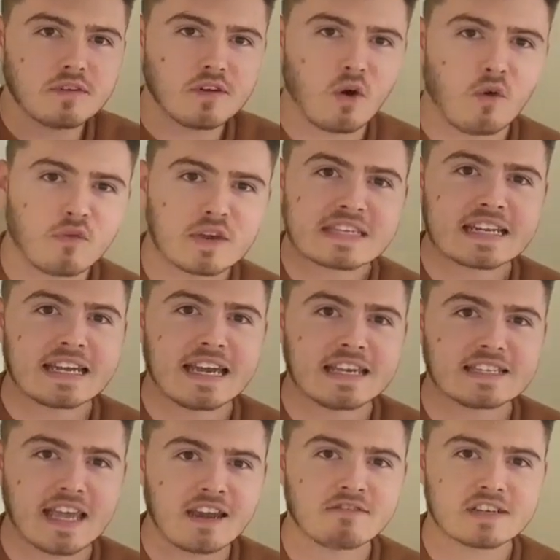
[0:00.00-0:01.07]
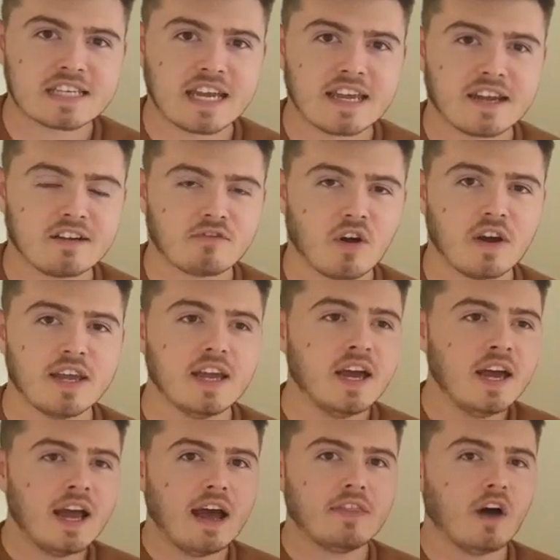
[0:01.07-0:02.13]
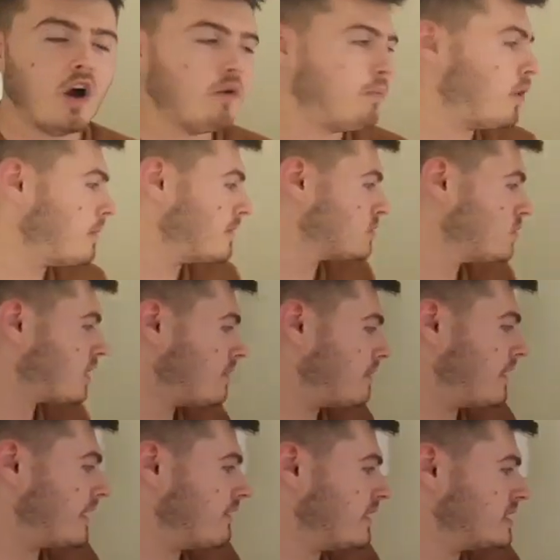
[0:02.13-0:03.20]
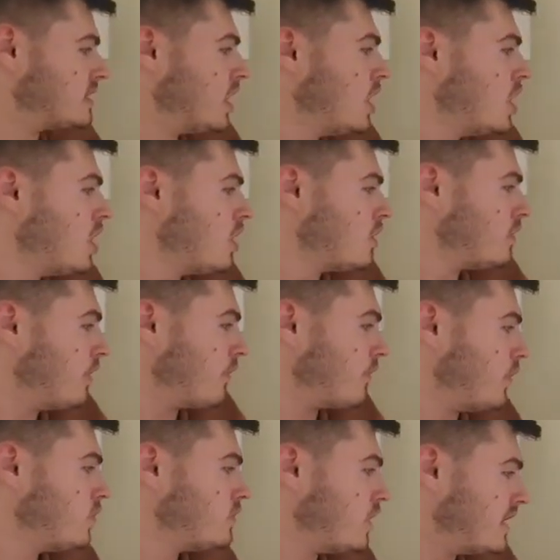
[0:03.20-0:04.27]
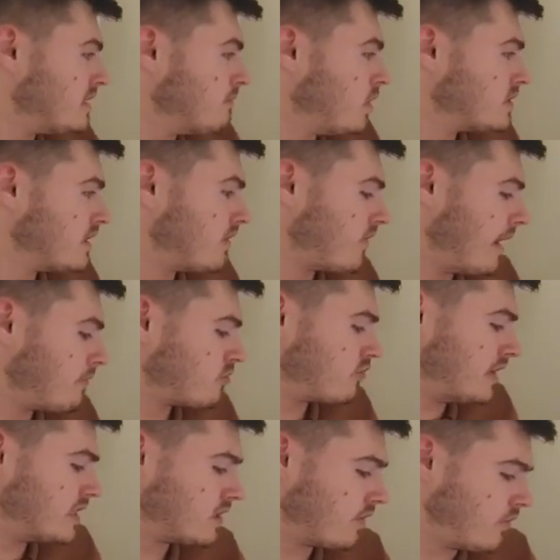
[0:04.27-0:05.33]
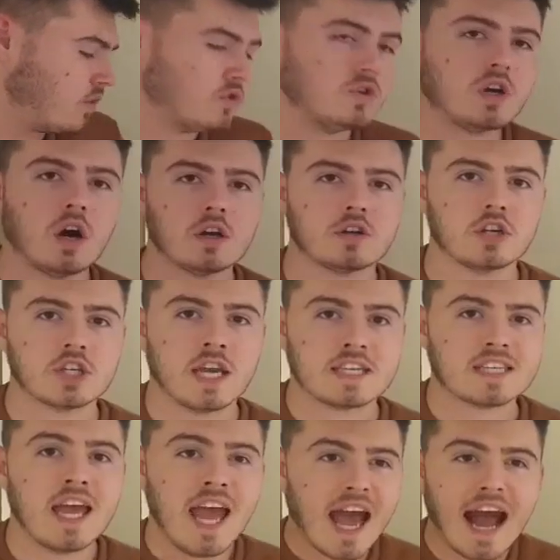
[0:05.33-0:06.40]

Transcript: Obviously it's irritating, right? And the whole point we're talking about here is the food that is most inflammatory is the food you can't digest.